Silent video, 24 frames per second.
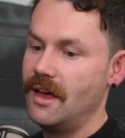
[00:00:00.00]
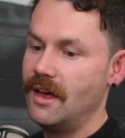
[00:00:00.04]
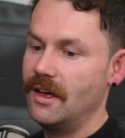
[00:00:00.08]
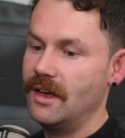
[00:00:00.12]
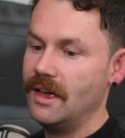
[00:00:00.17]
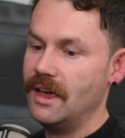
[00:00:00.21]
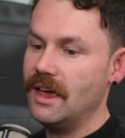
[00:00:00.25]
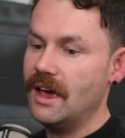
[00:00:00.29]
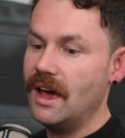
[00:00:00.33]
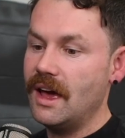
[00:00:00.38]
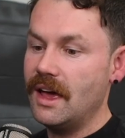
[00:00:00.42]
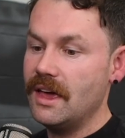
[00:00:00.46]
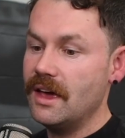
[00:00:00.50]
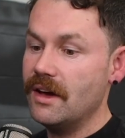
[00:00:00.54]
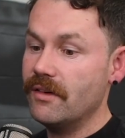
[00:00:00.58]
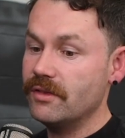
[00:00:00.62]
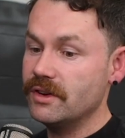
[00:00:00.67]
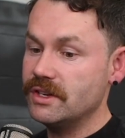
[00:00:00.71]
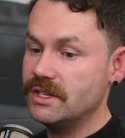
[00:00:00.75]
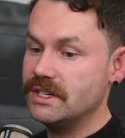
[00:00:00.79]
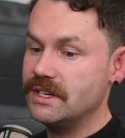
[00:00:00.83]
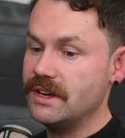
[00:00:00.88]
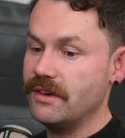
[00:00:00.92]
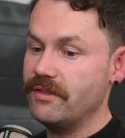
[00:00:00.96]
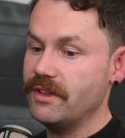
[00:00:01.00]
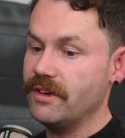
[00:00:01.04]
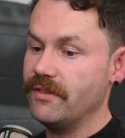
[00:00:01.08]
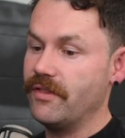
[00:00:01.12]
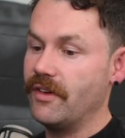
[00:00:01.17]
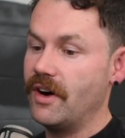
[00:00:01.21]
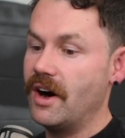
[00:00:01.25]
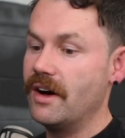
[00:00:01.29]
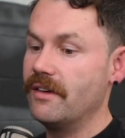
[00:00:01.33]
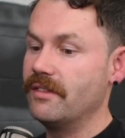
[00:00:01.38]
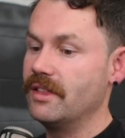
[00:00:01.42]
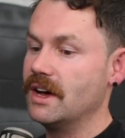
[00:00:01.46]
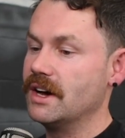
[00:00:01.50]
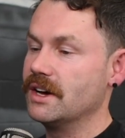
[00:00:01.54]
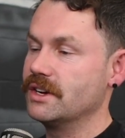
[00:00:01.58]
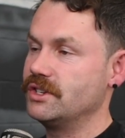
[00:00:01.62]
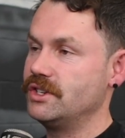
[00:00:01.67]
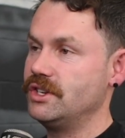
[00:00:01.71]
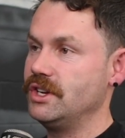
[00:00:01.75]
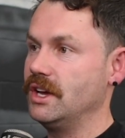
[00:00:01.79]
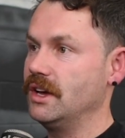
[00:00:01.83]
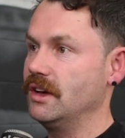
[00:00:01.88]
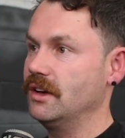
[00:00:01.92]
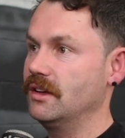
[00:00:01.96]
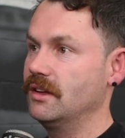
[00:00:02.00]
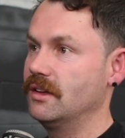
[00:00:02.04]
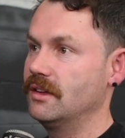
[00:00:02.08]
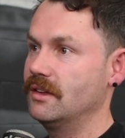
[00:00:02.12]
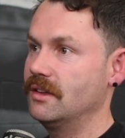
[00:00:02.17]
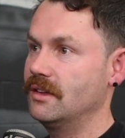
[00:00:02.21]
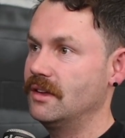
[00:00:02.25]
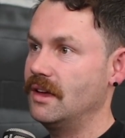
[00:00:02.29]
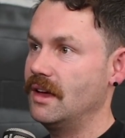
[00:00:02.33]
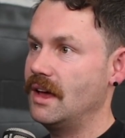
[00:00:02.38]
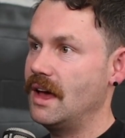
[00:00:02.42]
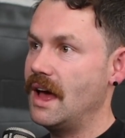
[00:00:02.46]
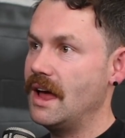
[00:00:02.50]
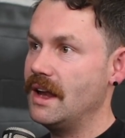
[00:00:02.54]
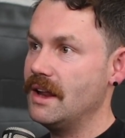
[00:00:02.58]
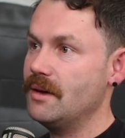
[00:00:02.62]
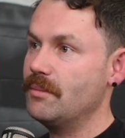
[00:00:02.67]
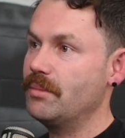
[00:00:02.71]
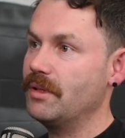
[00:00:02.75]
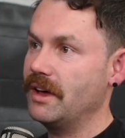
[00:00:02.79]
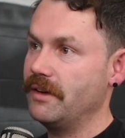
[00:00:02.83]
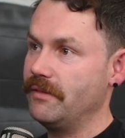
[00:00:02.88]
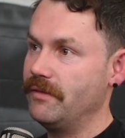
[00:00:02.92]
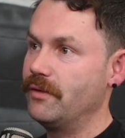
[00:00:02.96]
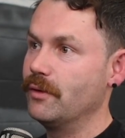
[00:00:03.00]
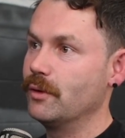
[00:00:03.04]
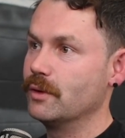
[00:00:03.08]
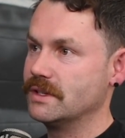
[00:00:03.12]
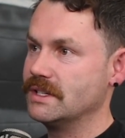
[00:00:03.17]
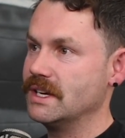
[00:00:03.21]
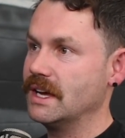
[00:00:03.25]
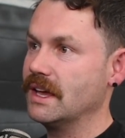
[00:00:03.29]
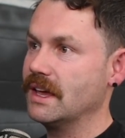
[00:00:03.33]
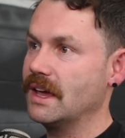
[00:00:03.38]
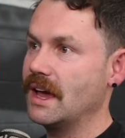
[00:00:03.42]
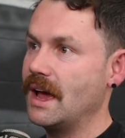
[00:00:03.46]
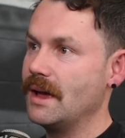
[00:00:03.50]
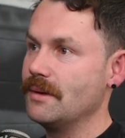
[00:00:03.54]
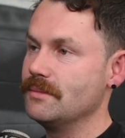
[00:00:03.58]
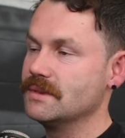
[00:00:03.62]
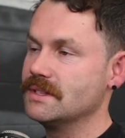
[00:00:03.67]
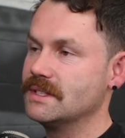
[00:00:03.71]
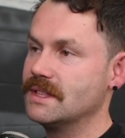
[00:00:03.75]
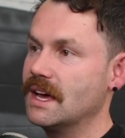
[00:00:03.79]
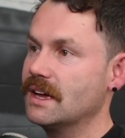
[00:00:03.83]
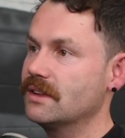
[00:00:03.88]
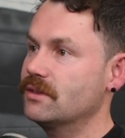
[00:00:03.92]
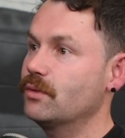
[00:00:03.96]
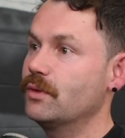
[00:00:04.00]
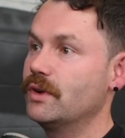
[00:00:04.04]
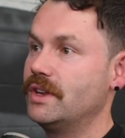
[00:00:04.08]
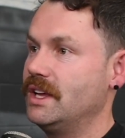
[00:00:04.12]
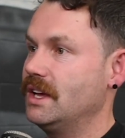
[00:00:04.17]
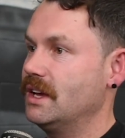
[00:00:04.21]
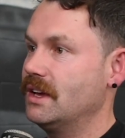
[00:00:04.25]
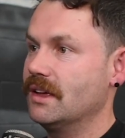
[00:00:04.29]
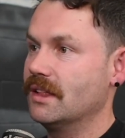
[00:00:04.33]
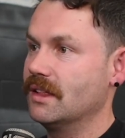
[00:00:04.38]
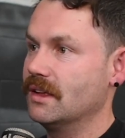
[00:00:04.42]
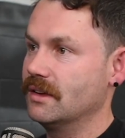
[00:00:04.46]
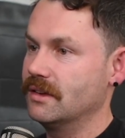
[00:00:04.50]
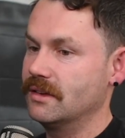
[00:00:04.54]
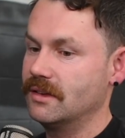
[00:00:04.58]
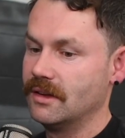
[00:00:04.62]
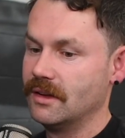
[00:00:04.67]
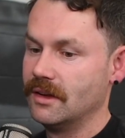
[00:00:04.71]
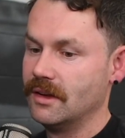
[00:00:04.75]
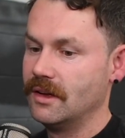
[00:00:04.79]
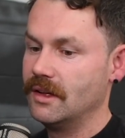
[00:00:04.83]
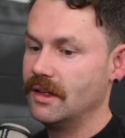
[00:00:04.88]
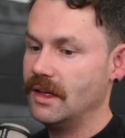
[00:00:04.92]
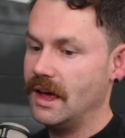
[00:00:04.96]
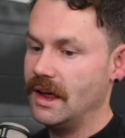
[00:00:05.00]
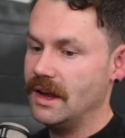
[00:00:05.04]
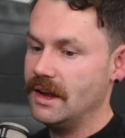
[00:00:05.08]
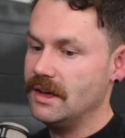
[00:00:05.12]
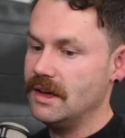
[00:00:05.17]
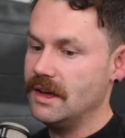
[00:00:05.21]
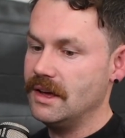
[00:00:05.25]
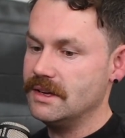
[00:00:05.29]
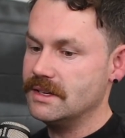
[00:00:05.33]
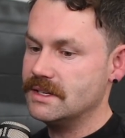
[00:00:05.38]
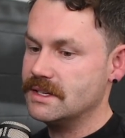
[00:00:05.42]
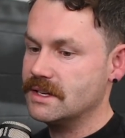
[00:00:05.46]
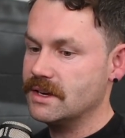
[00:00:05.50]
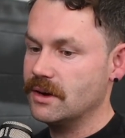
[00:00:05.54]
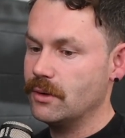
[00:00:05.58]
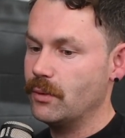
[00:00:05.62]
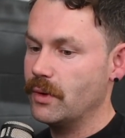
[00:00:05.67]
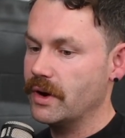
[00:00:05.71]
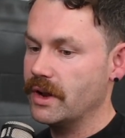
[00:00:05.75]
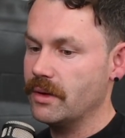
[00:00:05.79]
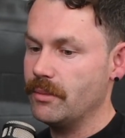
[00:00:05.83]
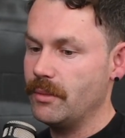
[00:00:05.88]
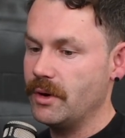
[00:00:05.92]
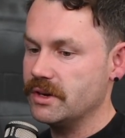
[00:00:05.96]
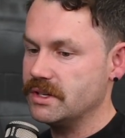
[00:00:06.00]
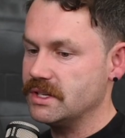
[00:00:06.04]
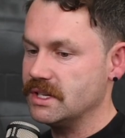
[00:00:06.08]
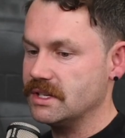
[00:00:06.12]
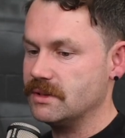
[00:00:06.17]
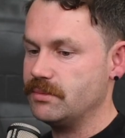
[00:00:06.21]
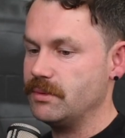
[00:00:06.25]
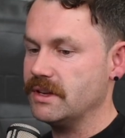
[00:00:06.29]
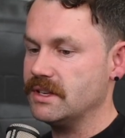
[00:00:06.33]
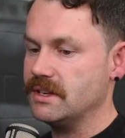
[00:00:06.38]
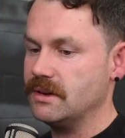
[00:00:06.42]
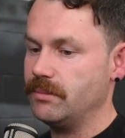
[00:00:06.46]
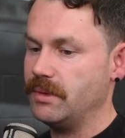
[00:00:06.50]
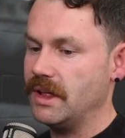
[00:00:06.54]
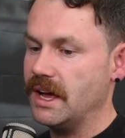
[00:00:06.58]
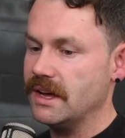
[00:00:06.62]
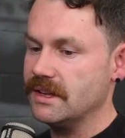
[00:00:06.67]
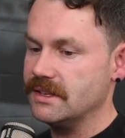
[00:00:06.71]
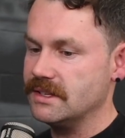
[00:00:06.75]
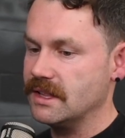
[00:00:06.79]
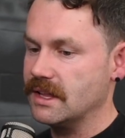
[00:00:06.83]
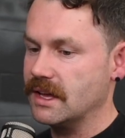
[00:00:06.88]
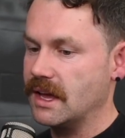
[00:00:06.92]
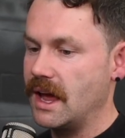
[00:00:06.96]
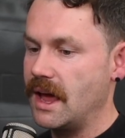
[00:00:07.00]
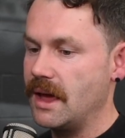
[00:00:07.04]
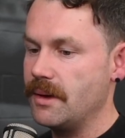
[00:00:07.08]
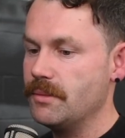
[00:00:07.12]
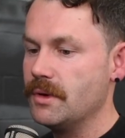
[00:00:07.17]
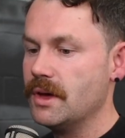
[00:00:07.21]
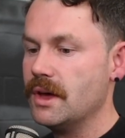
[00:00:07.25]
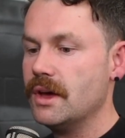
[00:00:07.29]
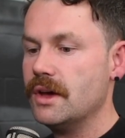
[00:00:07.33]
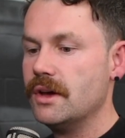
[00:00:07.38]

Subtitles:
He averaged 75 last year and he played 14 games. That's ridiculous. And he's still one of the most expensive players in the game.